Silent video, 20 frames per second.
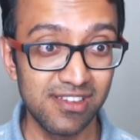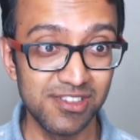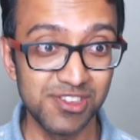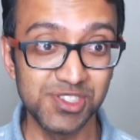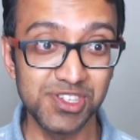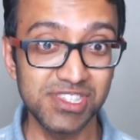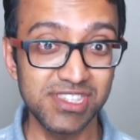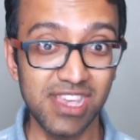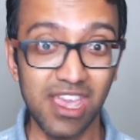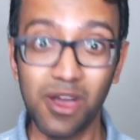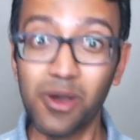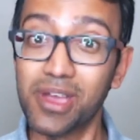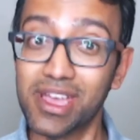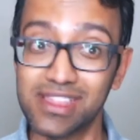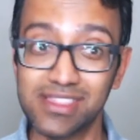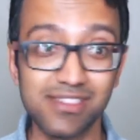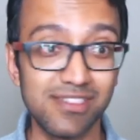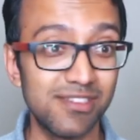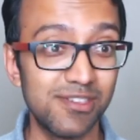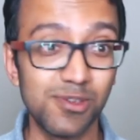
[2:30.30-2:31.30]
just say,
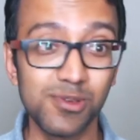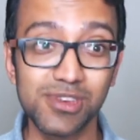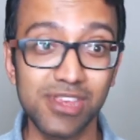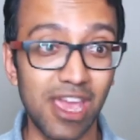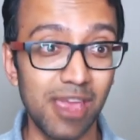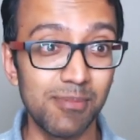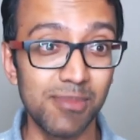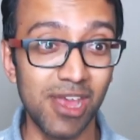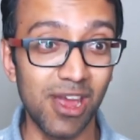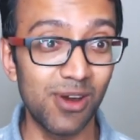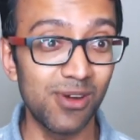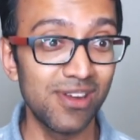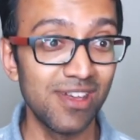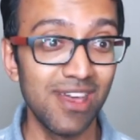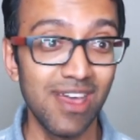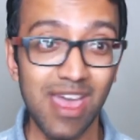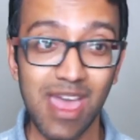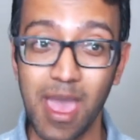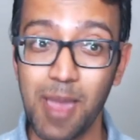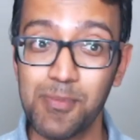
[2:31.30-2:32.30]
okay, you timed out.
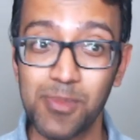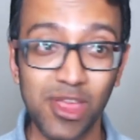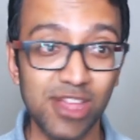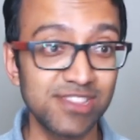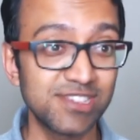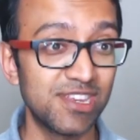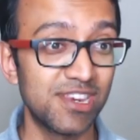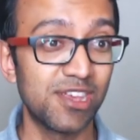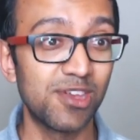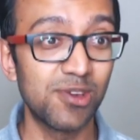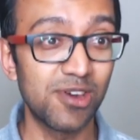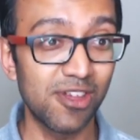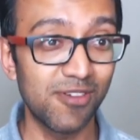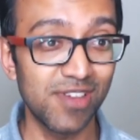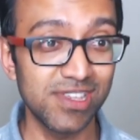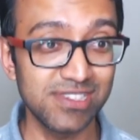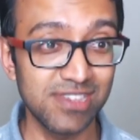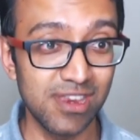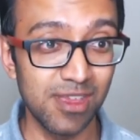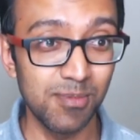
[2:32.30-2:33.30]
I'm not sending you
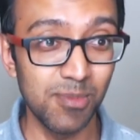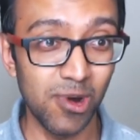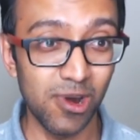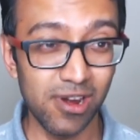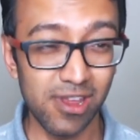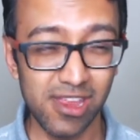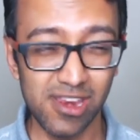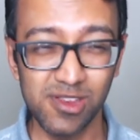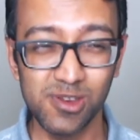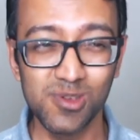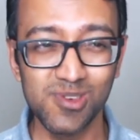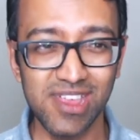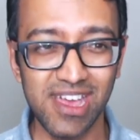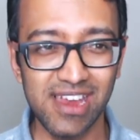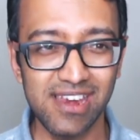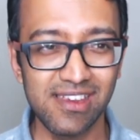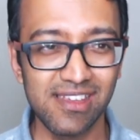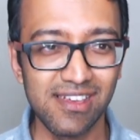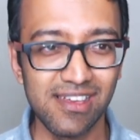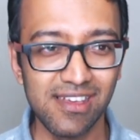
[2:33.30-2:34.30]
requests anymore. Can you do
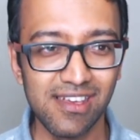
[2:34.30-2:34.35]
that?